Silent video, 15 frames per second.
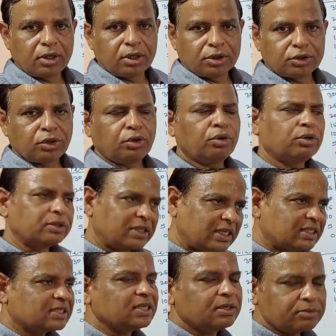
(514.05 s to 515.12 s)
So
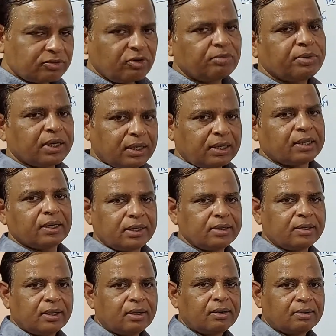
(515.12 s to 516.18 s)
these terms will be
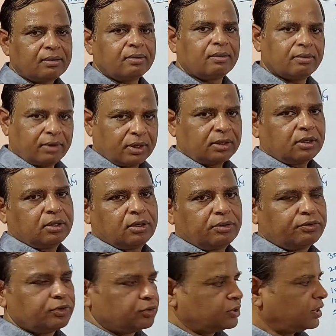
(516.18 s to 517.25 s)
clear in the
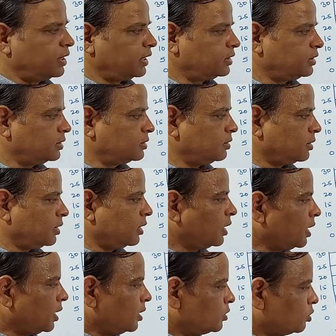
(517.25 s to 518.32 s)
future lectures. Okay.
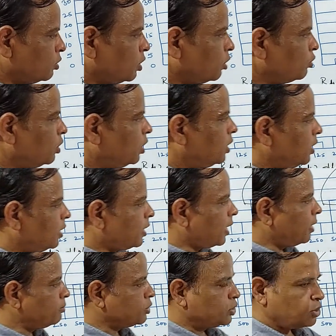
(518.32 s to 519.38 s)
So now here I
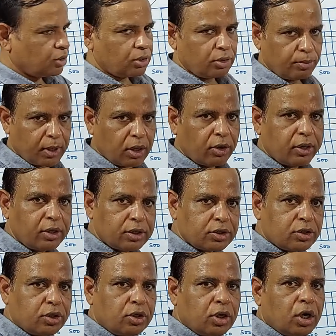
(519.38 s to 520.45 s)
am sure you might have
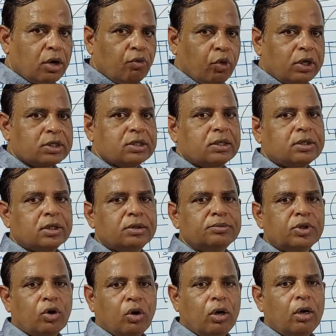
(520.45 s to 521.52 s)
understood what is the term
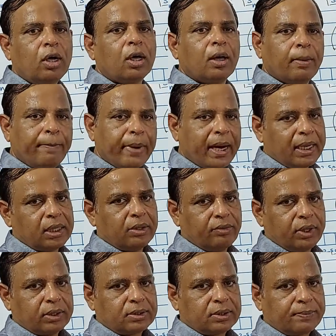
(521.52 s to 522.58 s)
called
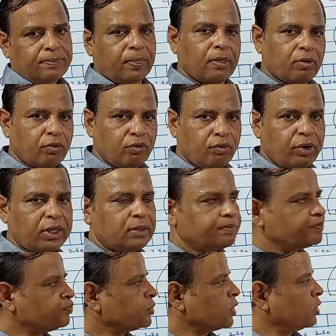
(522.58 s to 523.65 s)
bandwidth. Fine.
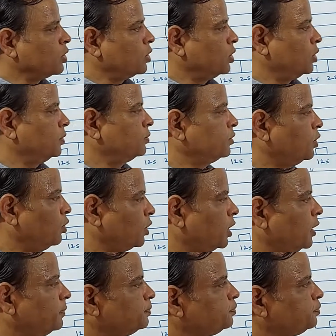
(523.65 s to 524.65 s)
Okay.